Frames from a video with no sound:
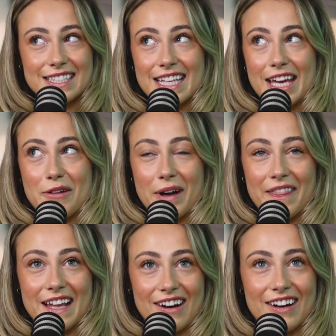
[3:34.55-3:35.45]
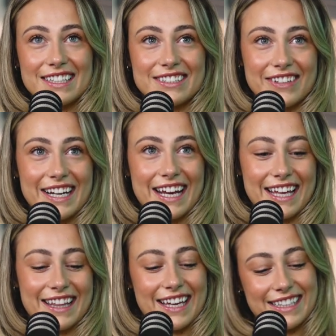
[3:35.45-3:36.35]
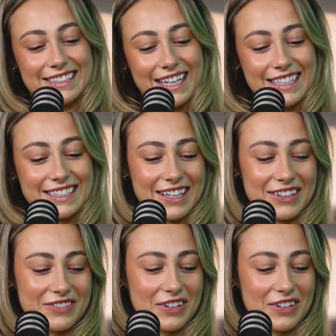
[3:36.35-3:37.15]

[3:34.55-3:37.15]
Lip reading: You might see when the lights are in here that he stays out the room.